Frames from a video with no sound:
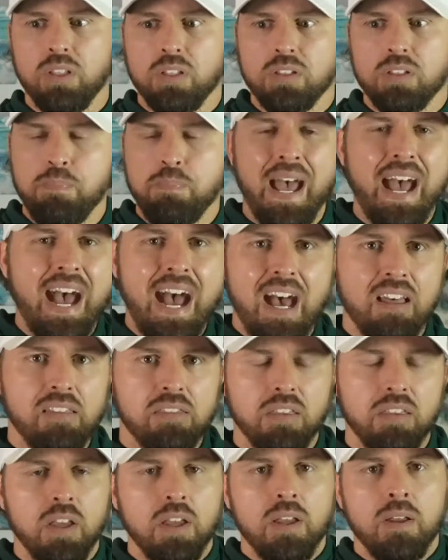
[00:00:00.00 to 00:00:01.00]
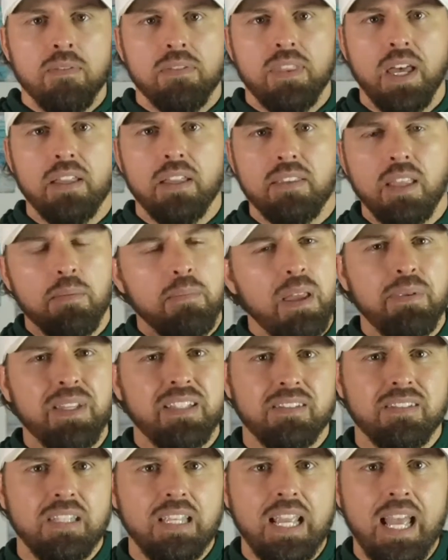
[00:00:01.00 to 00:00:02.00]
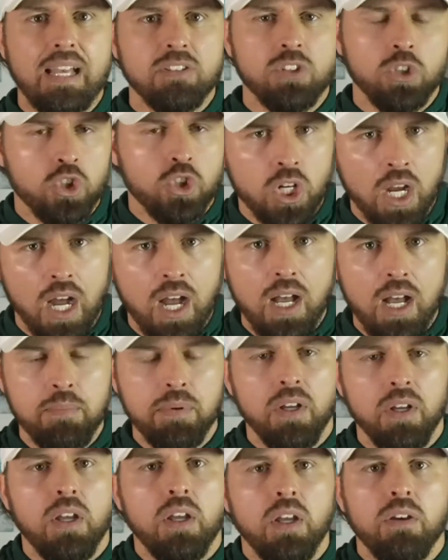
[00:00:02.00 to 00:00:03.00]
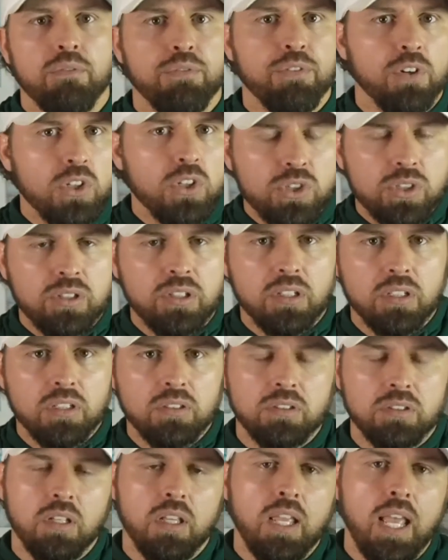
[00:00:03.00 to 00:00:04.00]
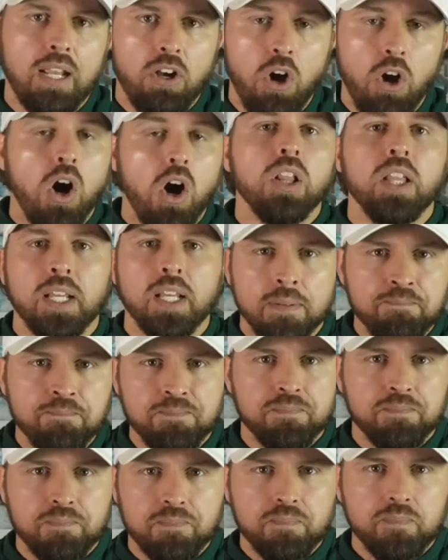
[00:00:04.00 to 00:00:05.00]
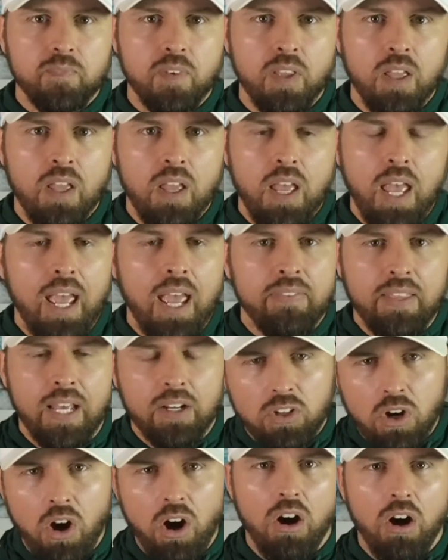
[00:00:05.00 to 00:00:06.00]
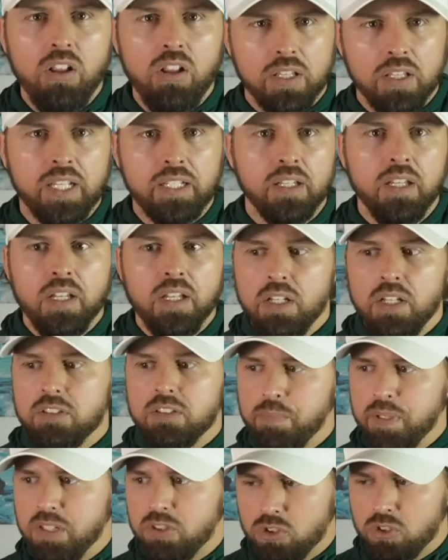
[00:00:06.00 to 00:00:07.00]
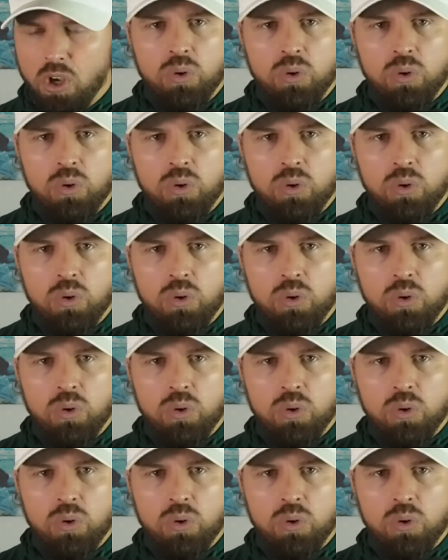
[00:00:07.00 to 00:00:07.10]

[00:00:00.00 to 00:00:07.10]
path that they maybe see as a job versus a calling. And that calling to be so